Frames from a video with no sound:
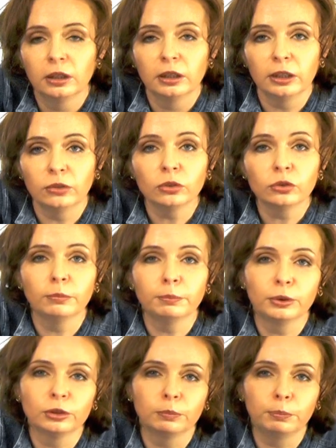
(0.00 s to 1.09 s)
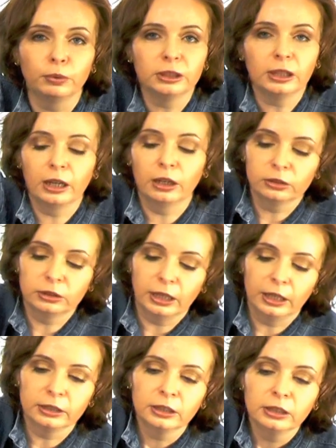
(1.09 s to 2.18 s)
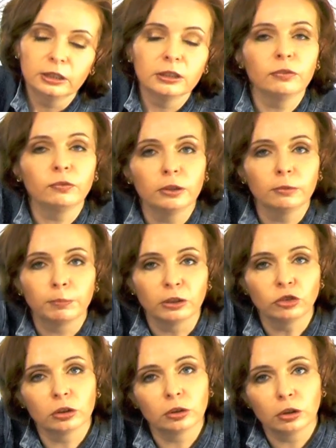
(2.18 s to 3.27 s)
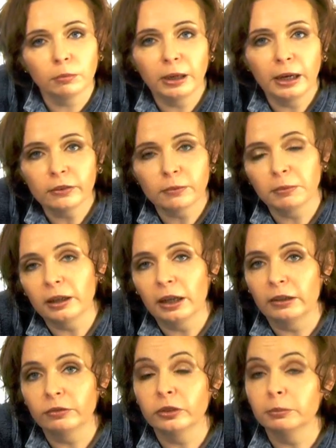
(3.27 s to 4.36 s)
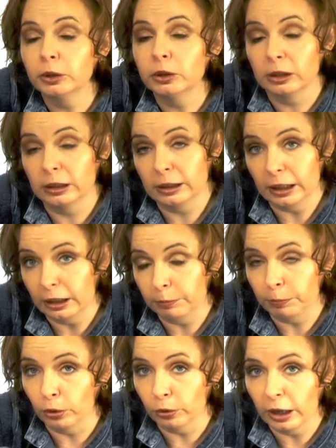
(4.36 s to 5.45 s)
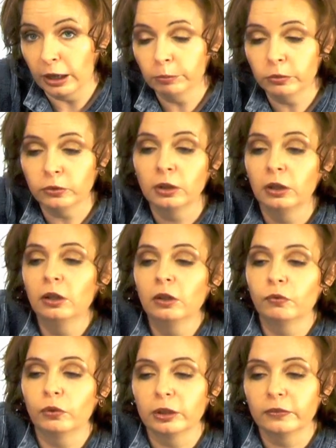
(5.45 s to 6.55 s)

It's also important to point out that different pressure cooker brands might have similarly named programs. For